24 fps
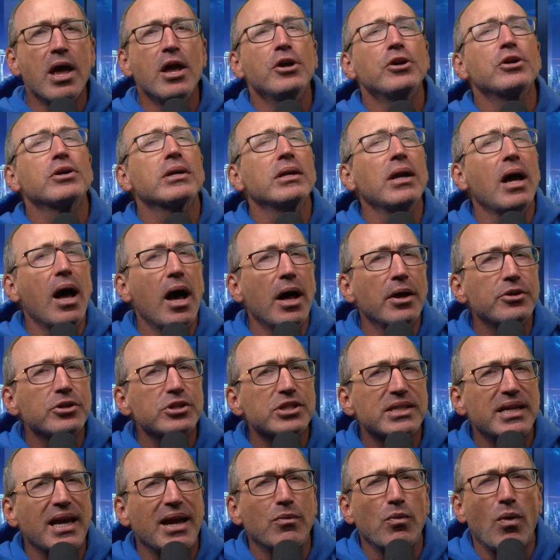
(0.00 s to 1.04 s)
you're gonna
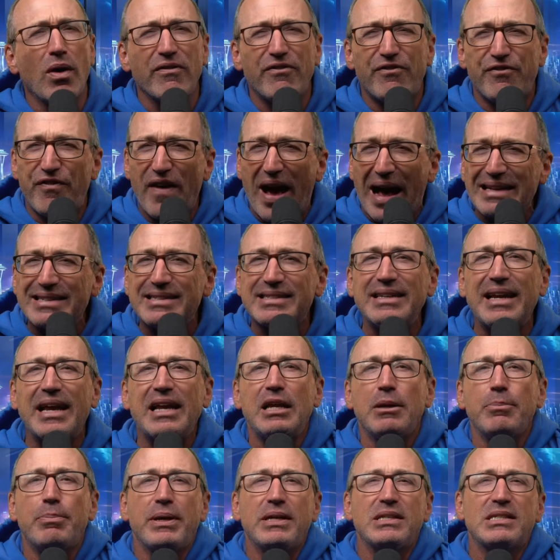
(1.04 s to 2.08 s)
understand what
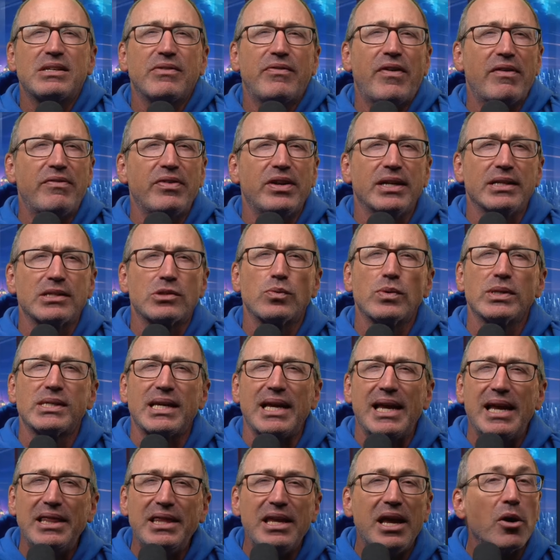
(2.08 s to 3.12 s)
fascinating piece of evidence was
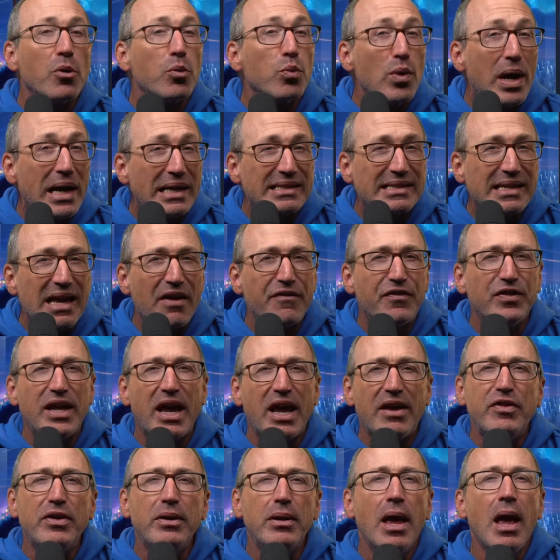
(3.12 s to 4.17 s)
in the arrest
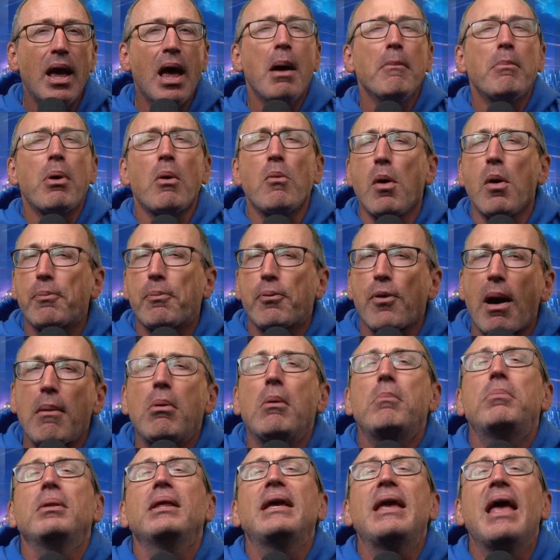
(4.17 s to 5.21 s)
affidavit, but will
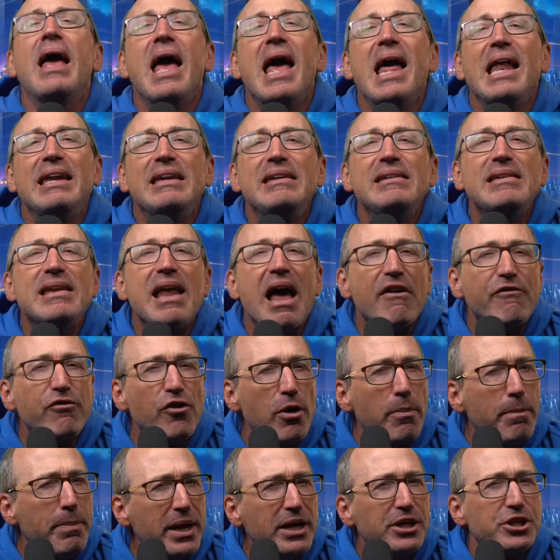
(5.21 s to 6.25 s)
probably never
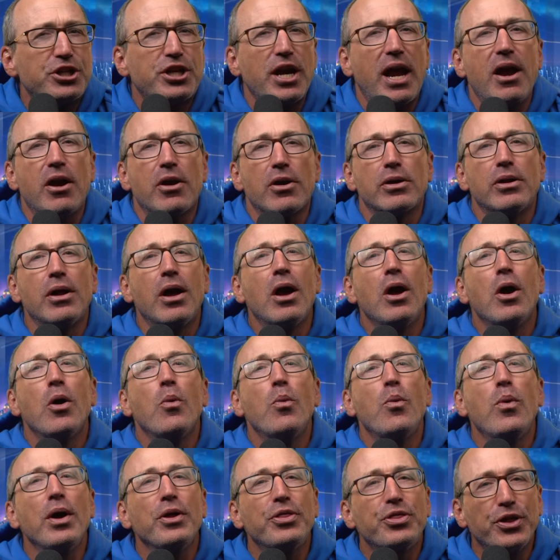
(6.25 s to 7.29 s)
be shared
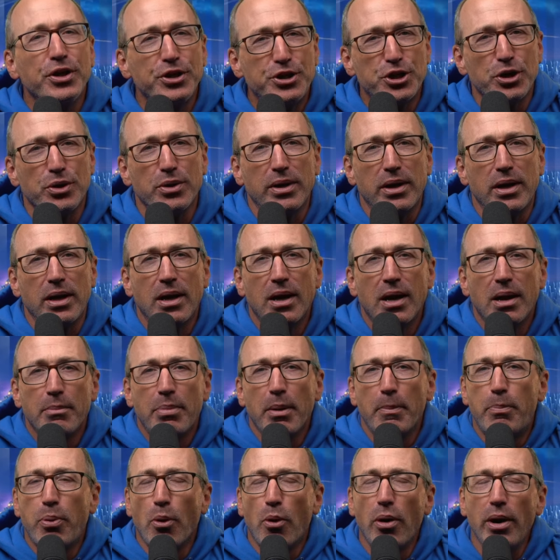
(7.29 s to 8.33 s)
with the jury. But
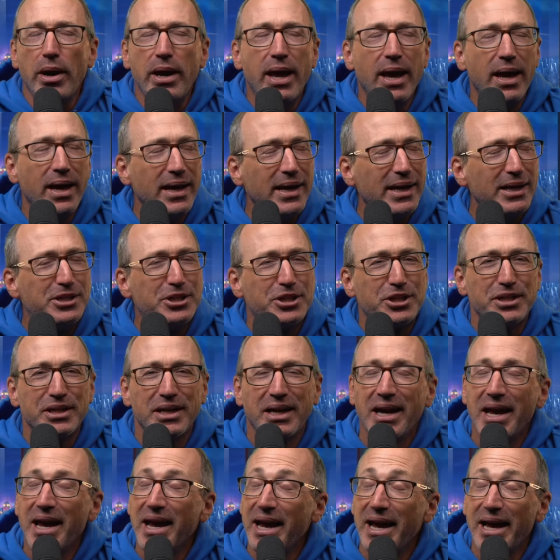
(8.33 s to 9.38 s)
boy,
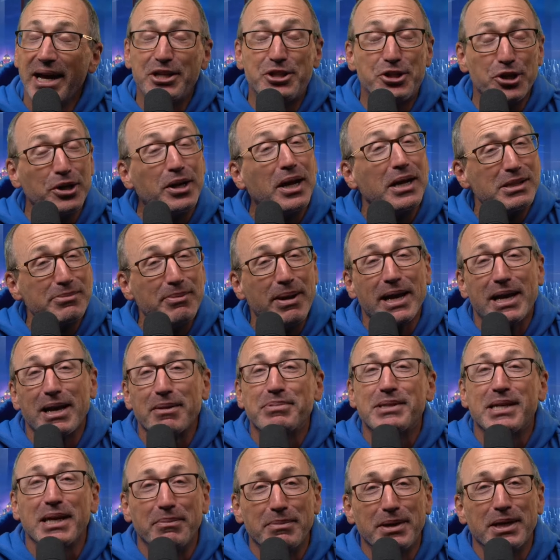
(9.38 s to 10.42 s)
it sure does make him
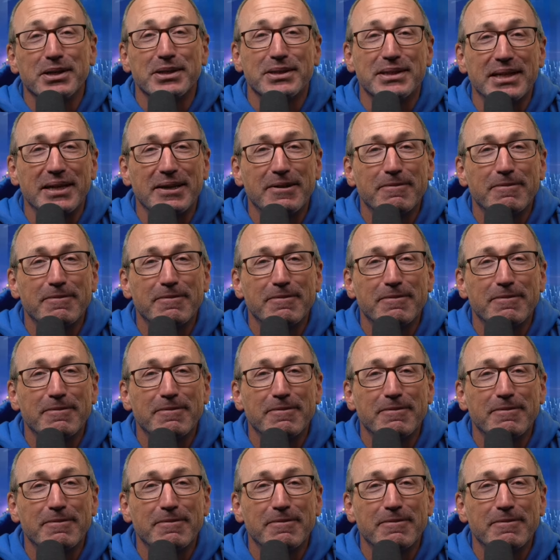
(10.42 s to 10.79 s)
seem guilty.